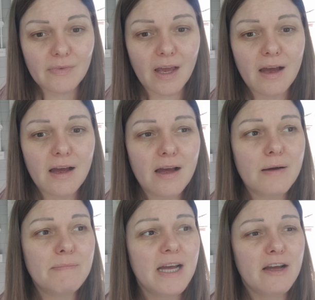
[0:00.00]

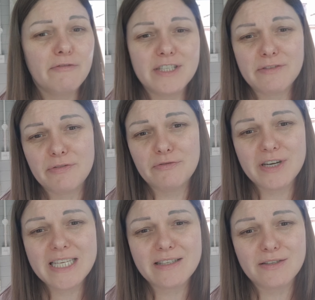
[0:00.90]
For different
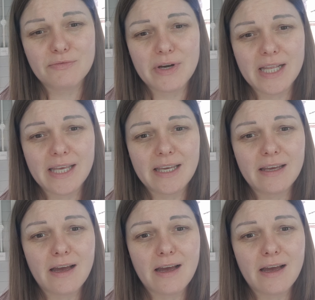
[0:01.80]
reasons really,